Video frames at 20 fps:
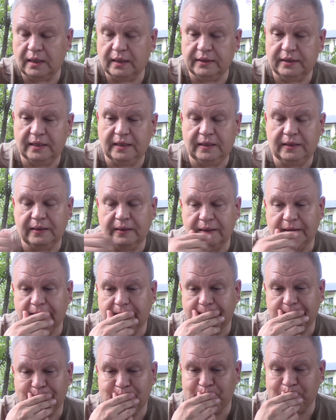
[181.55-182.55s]
The
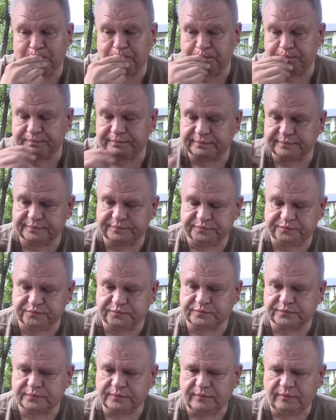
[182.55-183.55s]

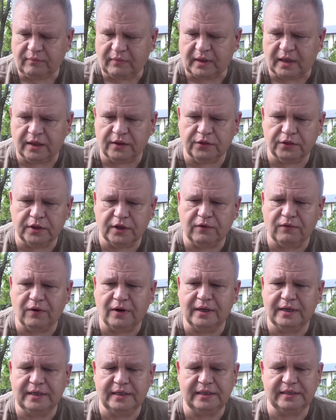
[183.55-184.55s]
uh, the
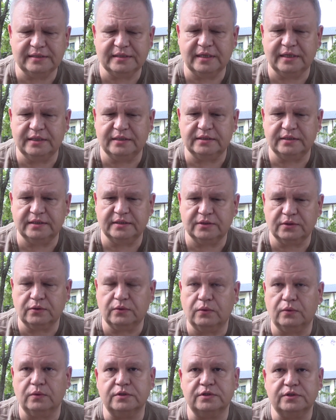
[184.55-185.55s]
grind he said is, is a
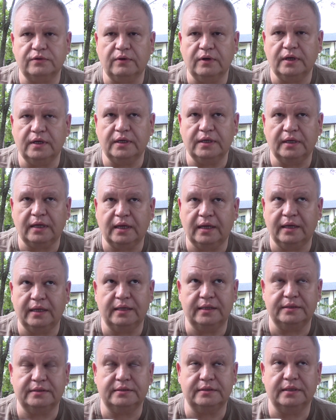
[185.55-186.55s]
coarse grind, and
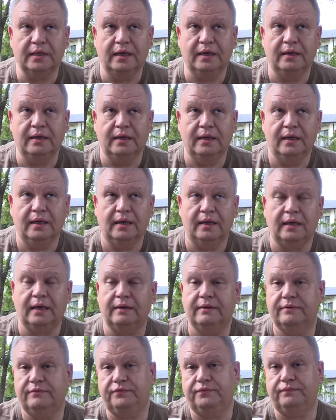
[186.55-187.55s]
it's uh,
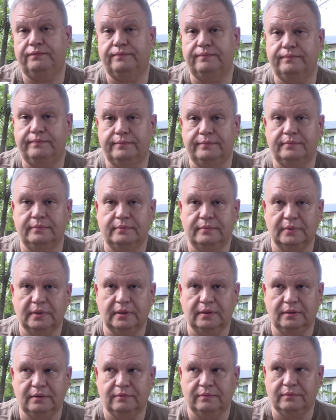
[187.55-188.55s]
if
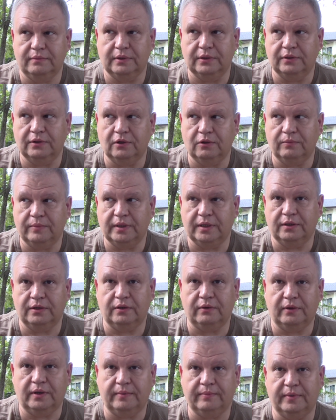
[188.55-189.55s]
you you know me, you
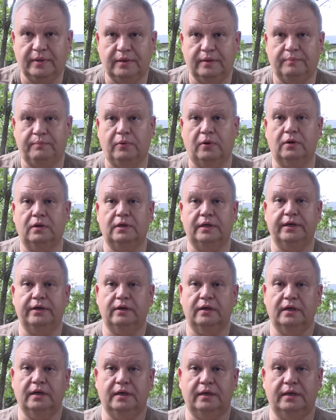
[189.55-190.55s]
know I'm a
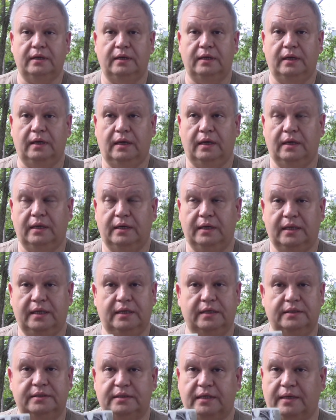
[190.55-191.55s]
percolator guy, and
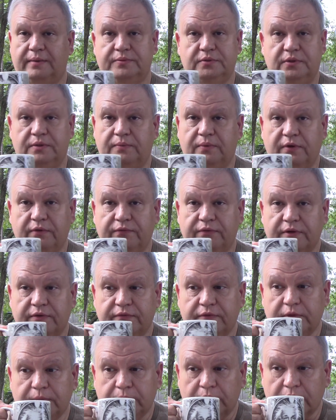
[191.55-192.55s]
it is absolutely perfect
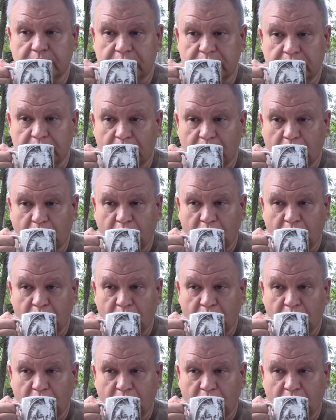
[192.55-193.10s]
for the percolator.